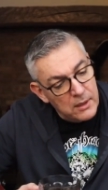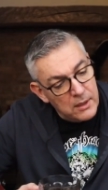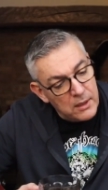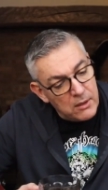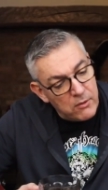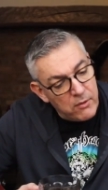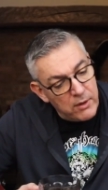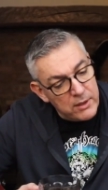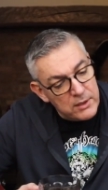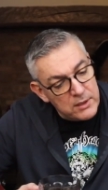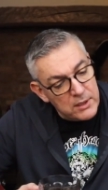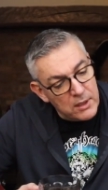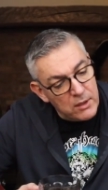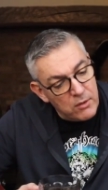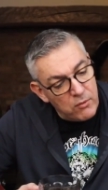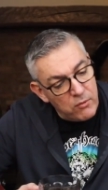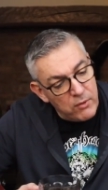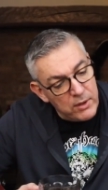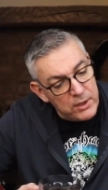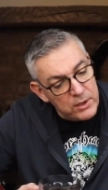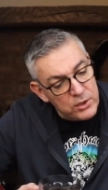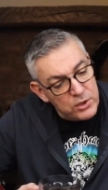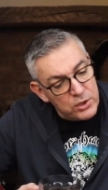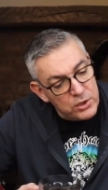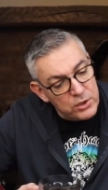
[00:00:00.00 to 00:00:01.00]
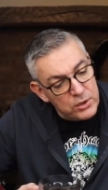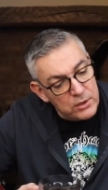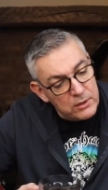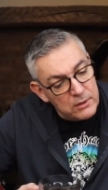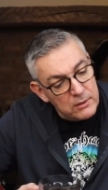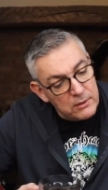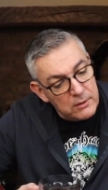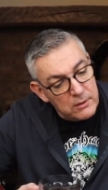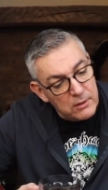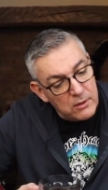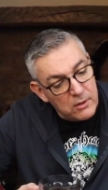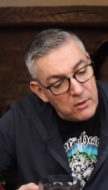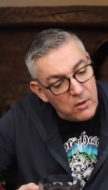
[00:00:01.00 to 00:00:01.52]
creating rich
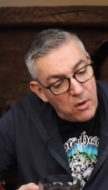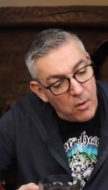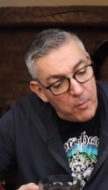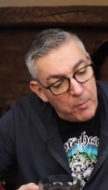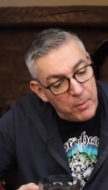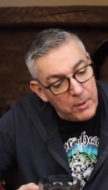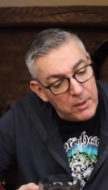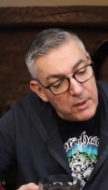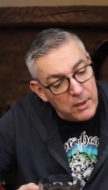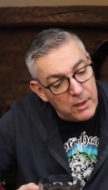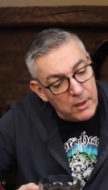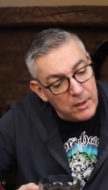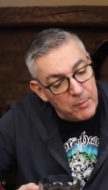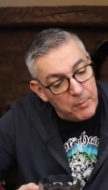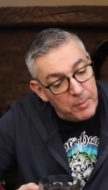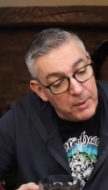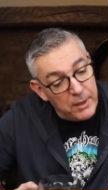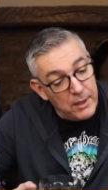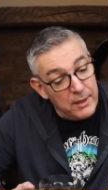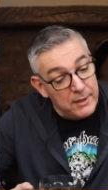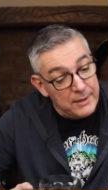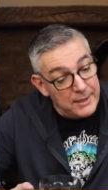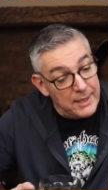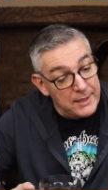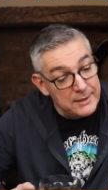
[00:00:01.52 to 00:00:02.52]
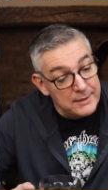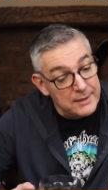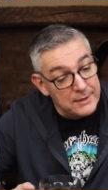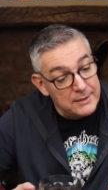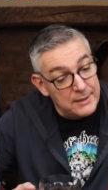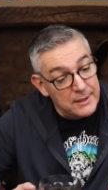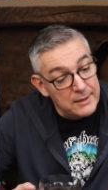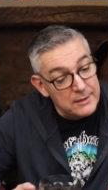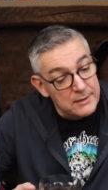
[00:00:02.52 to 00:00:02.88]
copper colour beer, yes,